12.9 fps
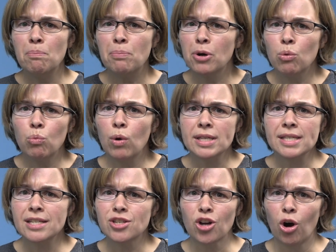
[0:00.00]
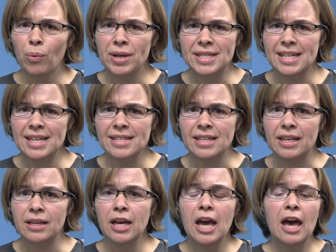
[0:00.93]
But it wasn't always
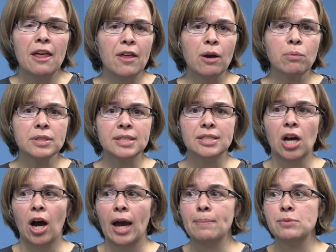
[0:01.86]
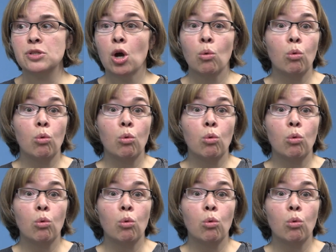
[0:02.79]
easy. There was times,